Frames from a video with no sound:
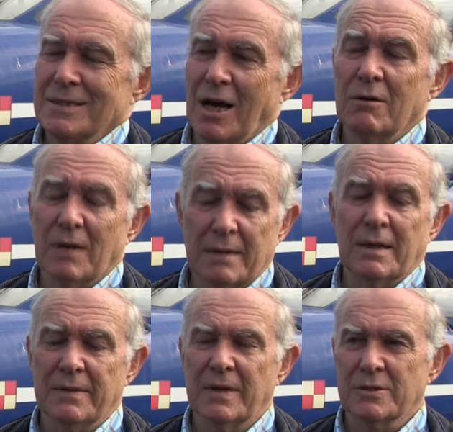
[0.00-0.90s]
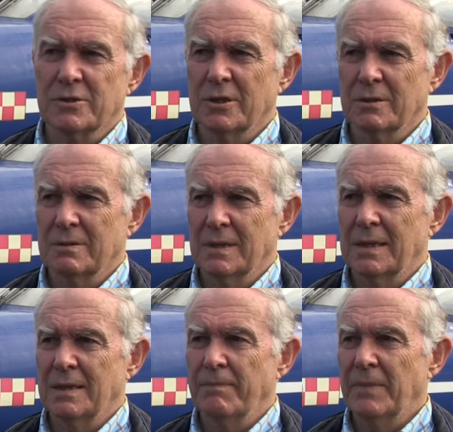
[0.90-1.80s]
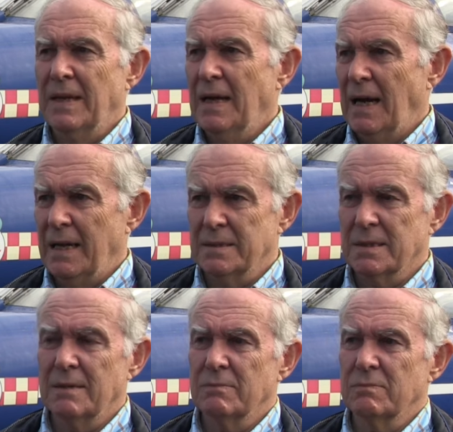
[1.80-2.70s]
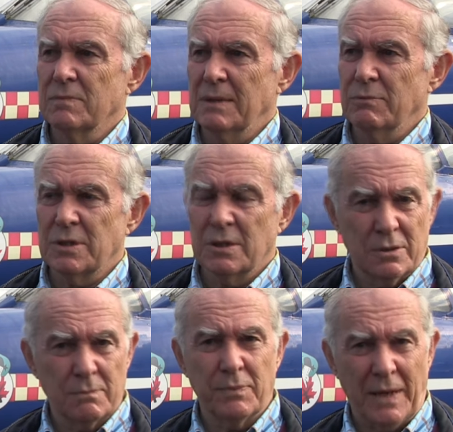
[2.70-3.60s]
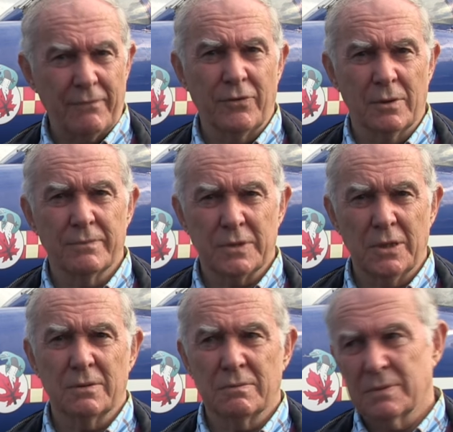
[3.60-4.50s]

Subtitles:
So, and that's true. And it was a good platform too.